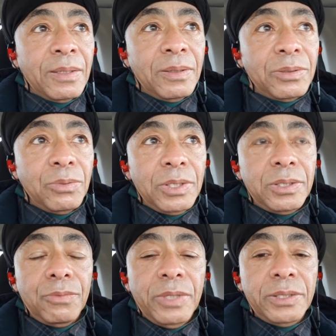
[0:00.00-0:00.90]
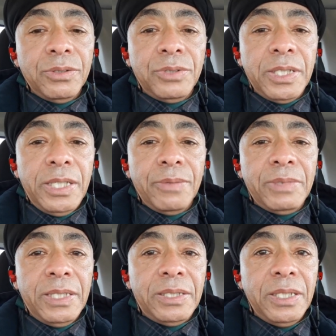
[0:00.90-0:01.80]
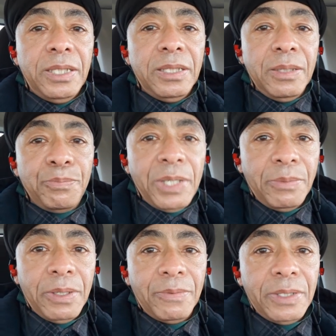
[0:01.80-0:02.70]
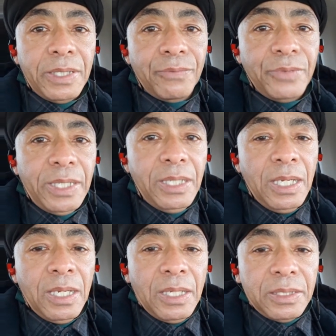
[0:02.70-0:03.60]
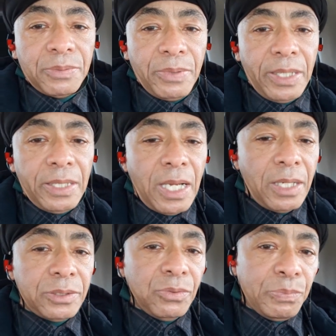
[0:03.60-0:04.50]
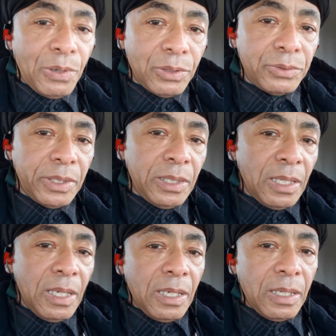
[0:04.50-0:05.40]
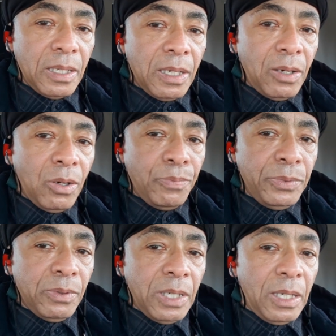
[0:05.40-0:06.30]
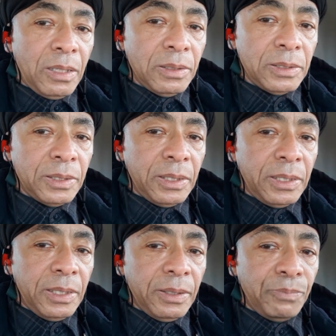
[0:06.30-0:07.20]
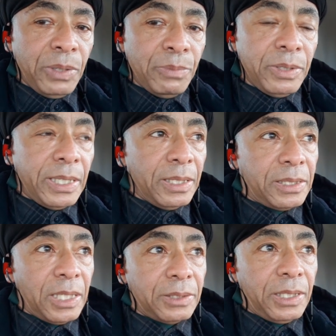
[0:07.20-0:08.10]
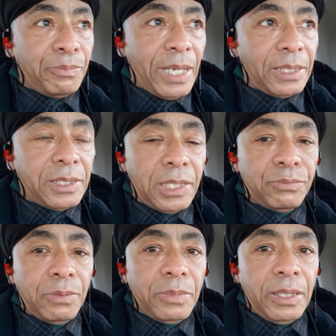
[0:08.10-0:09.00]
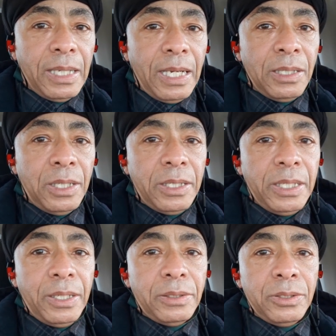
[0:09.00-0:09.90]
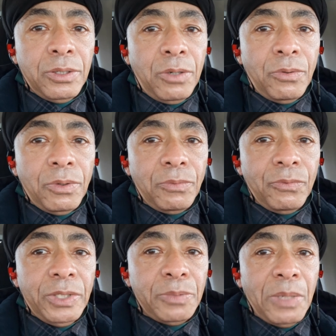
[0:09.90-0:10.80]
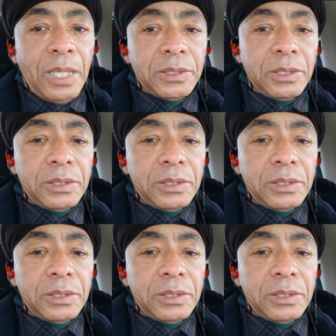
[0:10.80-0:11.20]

So this is Original G of DC, the epitome of DMV, spreading knowledge through poetry. I hope you people get back in touch with me. I love to hear your responses.